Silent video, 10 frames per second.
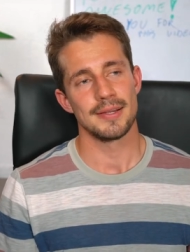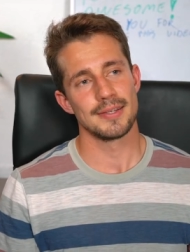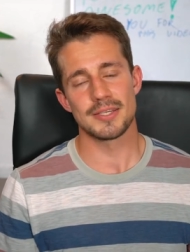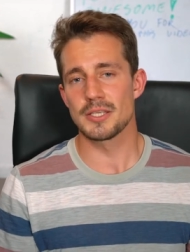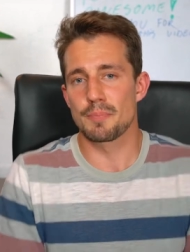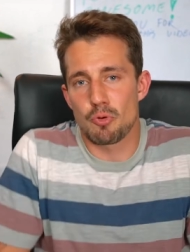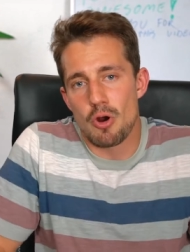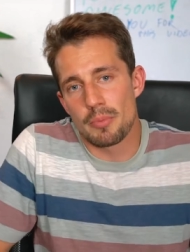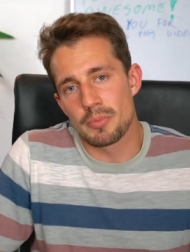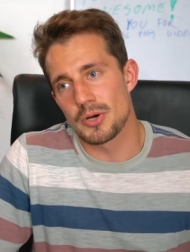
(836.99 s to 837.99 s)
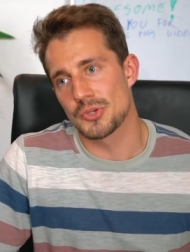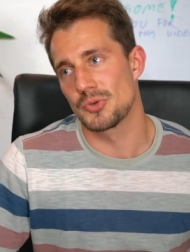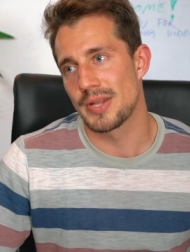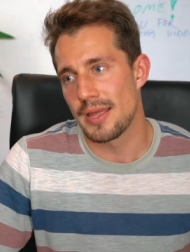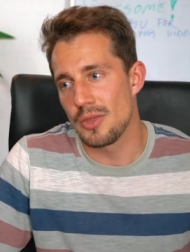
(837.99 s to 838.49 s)
This is the problem also,
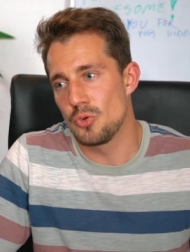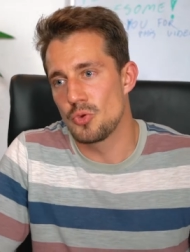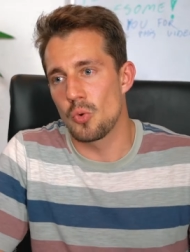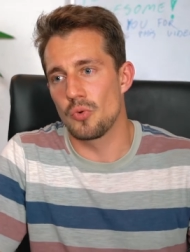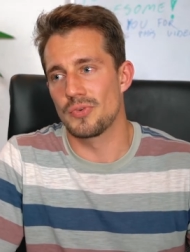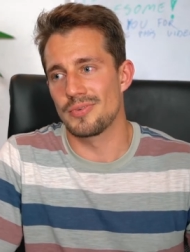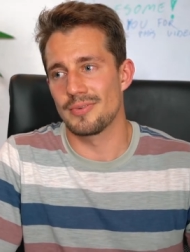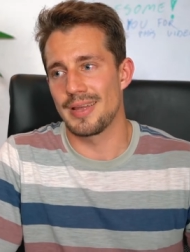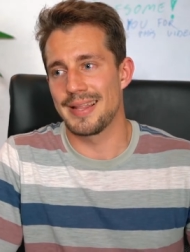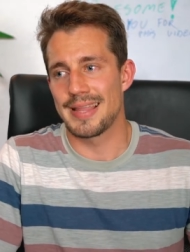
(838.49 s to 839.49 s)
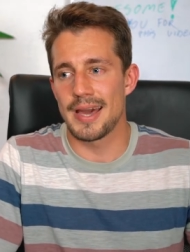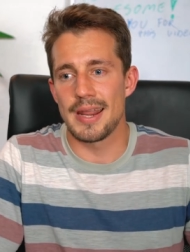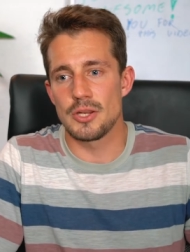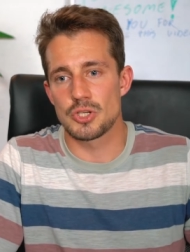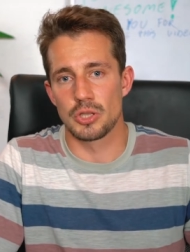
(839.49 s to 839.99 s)
that you don't, at that
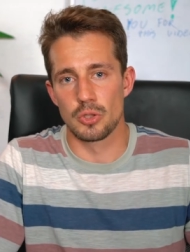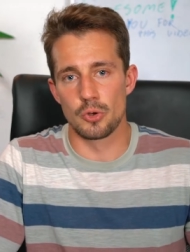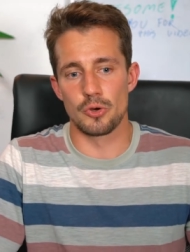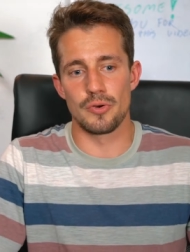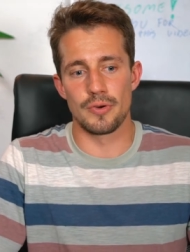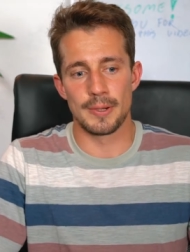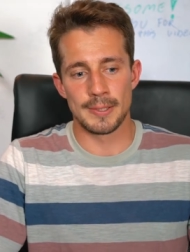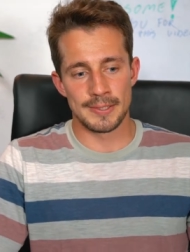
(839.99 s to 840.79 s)
age, learn